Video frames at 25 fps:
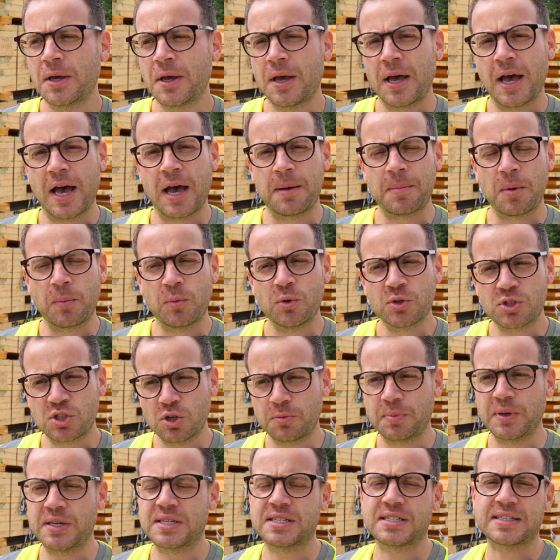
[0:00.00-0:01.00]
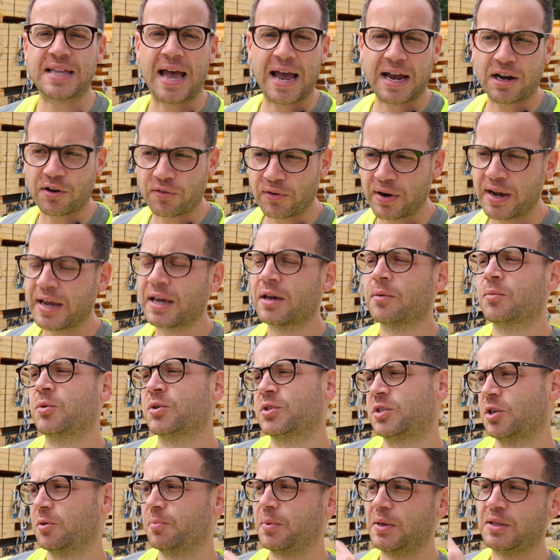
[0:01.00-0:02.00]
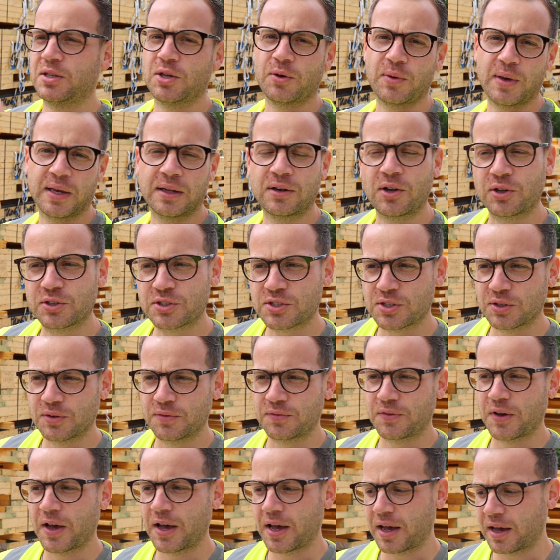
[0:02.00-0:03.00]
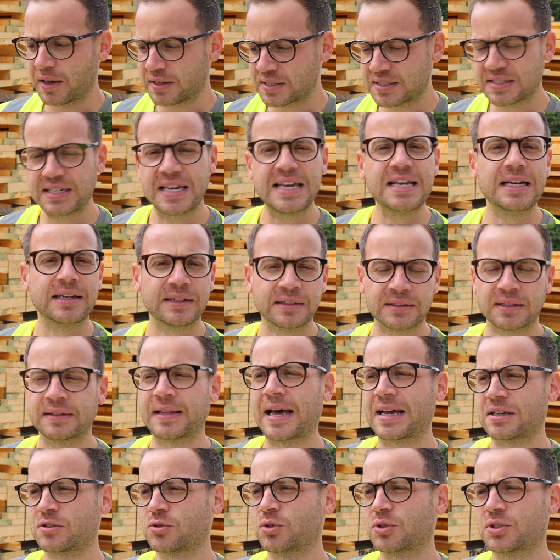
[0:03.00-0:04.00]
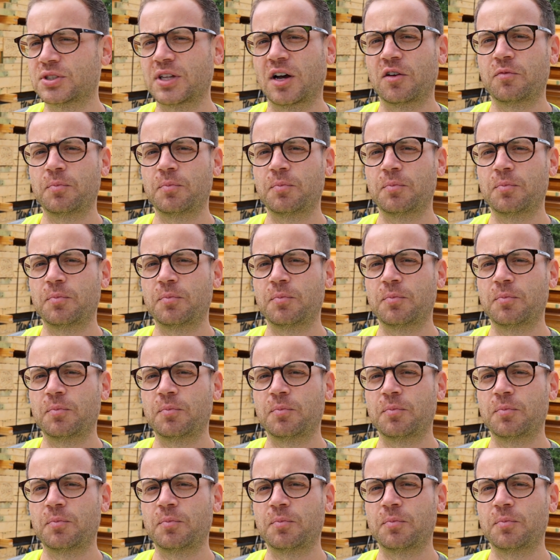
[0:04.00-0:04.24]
and we'll still be staggering, and we'll still be doing lots of sealant and that sort of stuff,